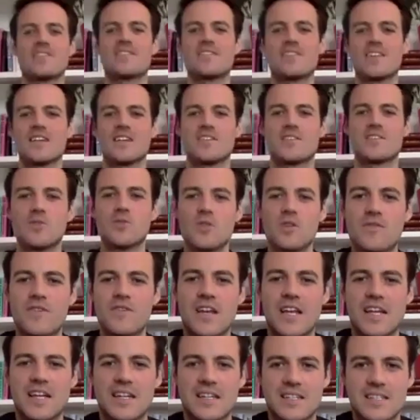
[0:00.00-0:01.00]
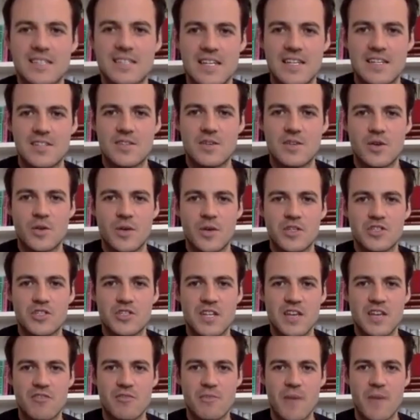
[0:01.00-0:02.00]
that sort of links into a
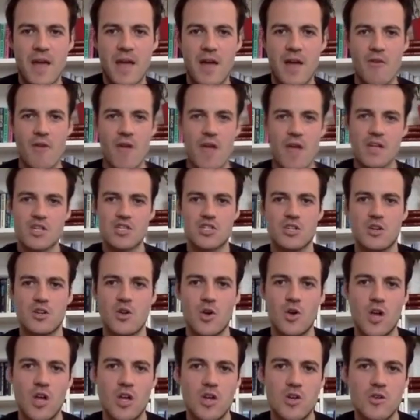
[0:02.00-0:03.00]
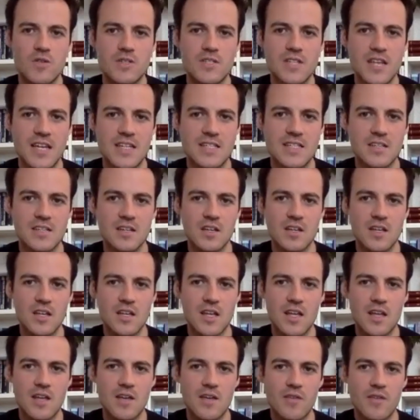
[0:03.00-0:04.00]
question here from Haresh, who says,
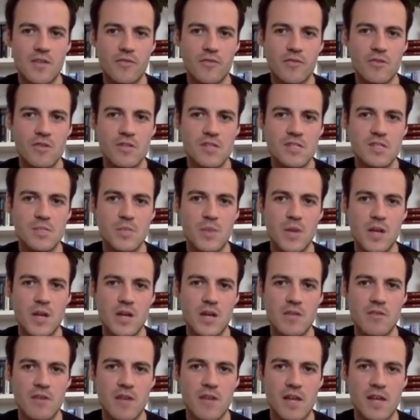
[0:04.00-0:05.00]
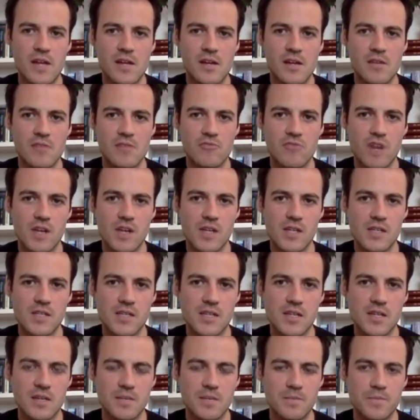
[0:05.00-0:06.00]
for an aspiring
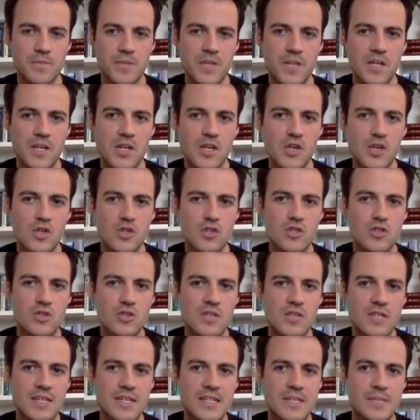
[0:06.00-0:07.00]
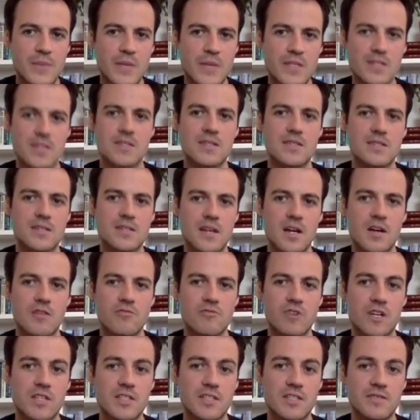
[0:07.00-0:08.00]
writer, do you think it's better to
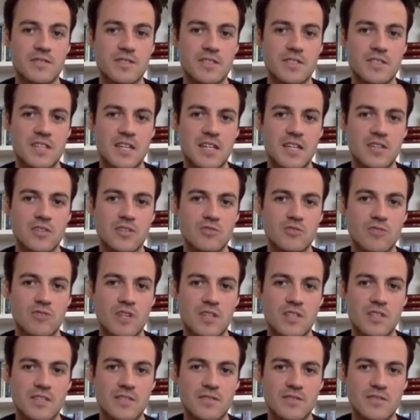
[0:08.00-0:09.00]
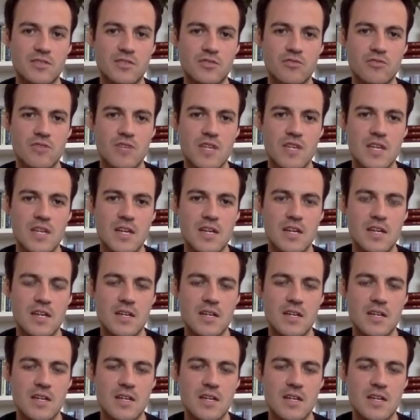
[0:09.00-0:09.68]
start writing for stage or writing for screen?